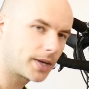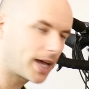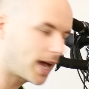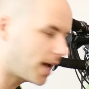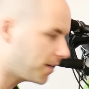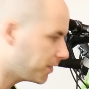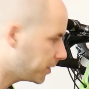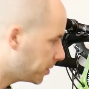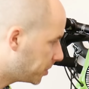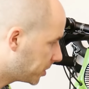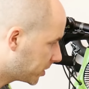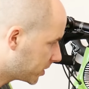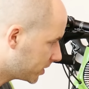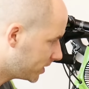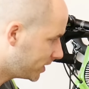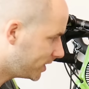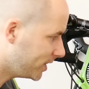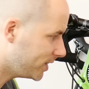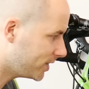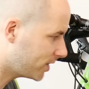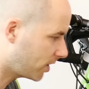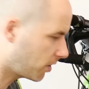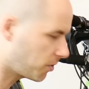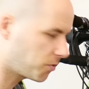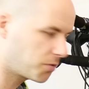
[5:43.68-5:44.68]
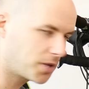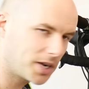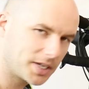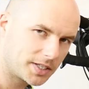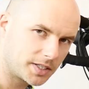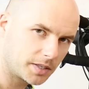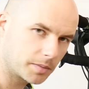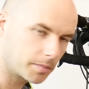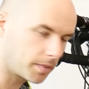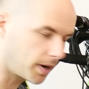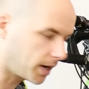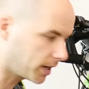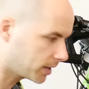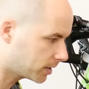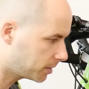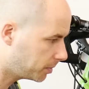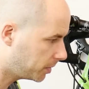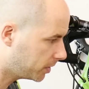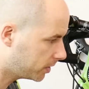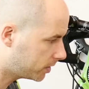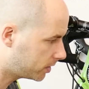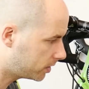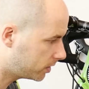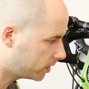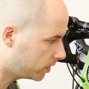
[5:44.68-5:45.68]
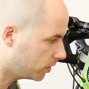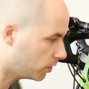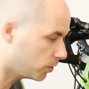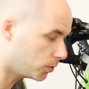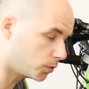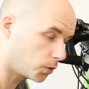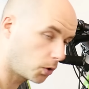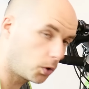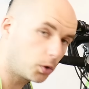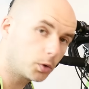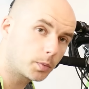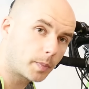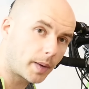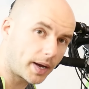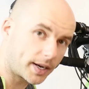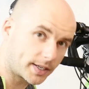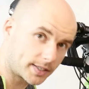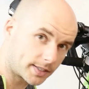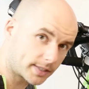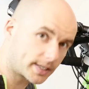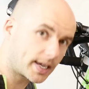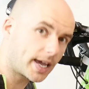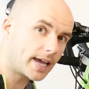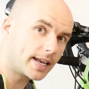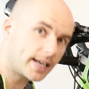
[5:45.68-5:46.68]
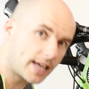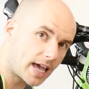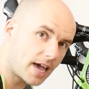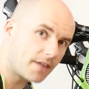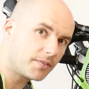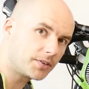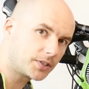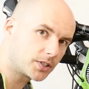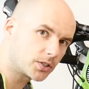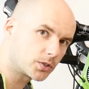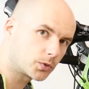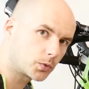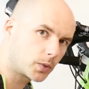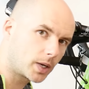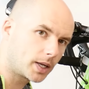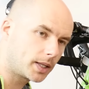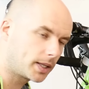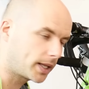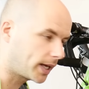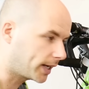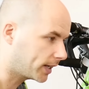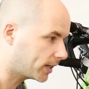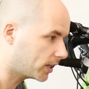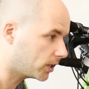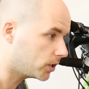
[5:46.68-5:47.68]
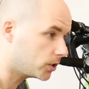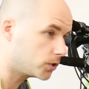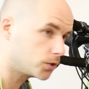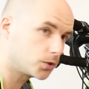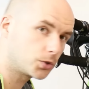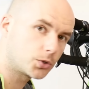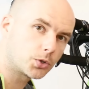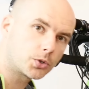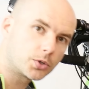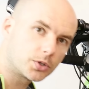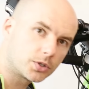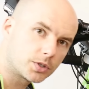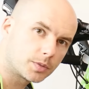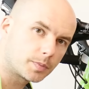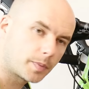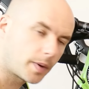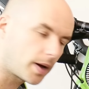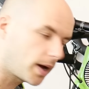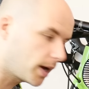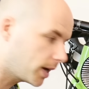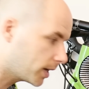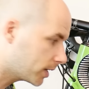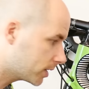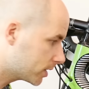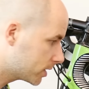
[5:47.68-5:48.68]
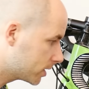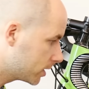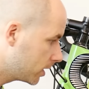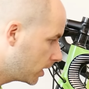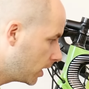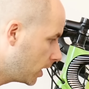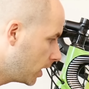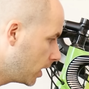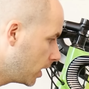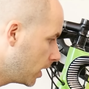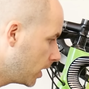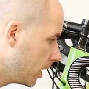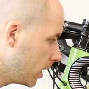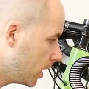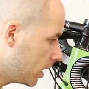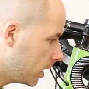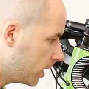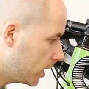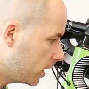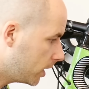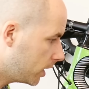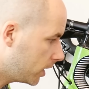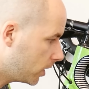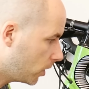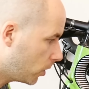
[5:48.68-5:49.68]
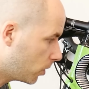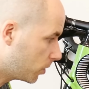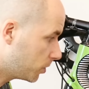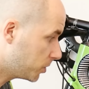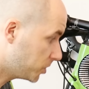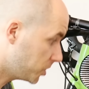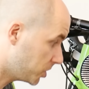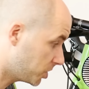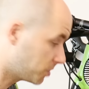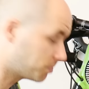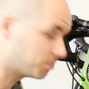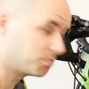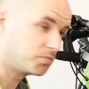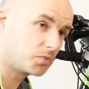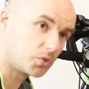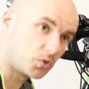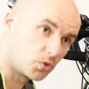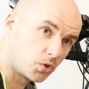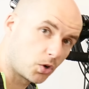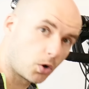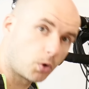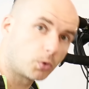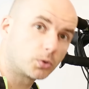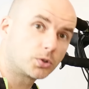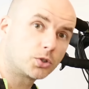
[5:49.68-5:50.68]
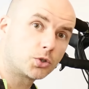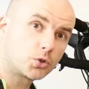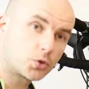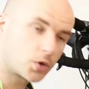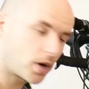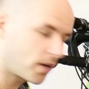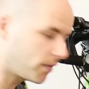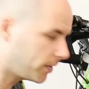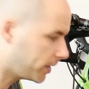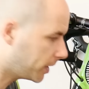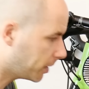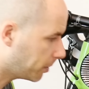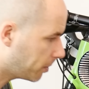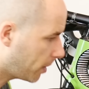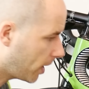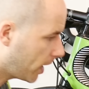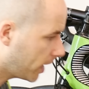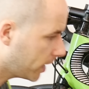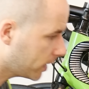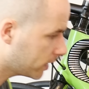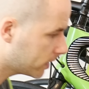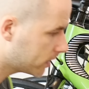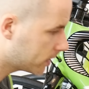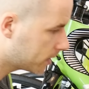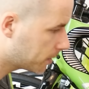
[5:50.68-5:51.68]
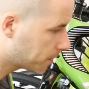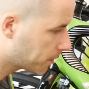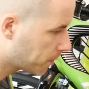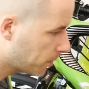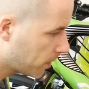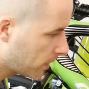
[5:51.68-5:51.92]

have it because these are racing bikes, but road bikes can have it as well, like endurance bikes or just road traveling bikes.